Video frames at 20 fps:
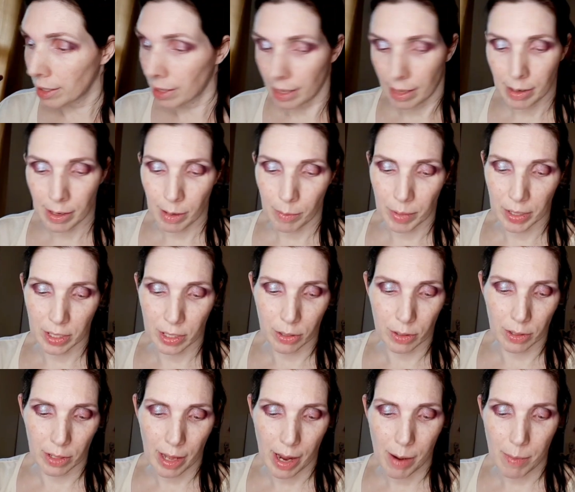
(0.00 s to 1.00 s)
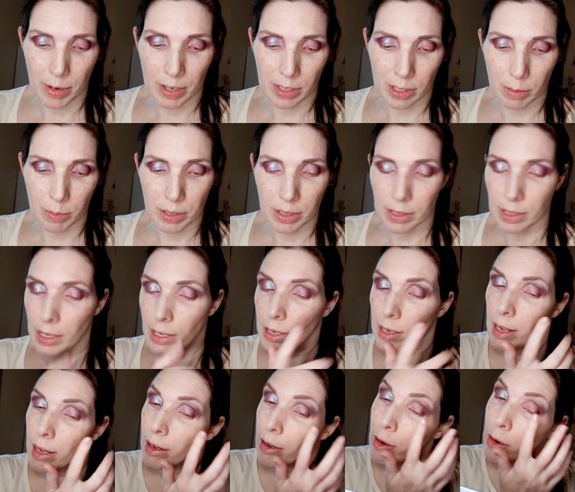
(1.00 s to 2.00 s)
I'm gonna be too glamorous to be
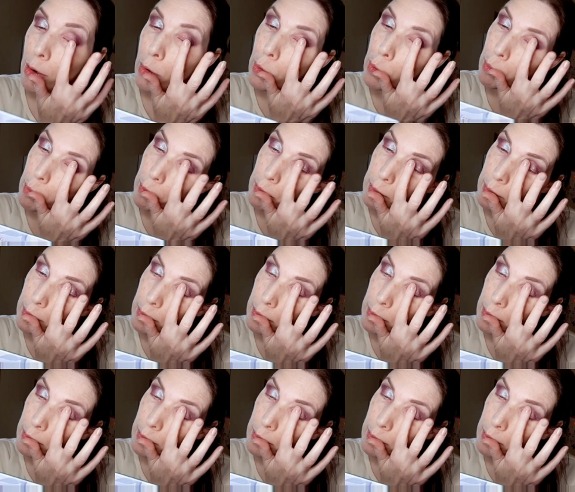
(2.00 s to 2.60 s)
sitting at home